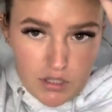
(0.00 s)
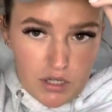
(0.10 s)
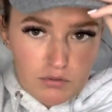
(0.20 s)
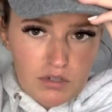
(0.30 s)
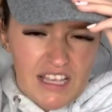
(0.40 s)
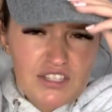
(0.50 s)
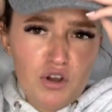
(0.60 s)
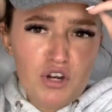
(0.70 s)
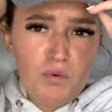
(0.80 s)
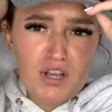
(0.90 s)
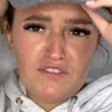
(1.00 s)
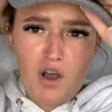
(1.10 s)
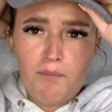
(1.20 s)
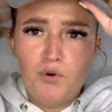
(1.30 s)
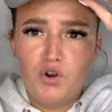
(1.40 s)
though. It's not going to work. It's got
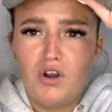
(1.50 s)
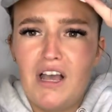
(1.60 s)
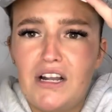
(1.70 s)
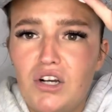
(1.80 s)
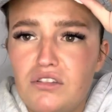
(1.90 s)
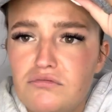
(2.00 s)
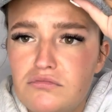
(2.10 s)
a bun on. Hang on.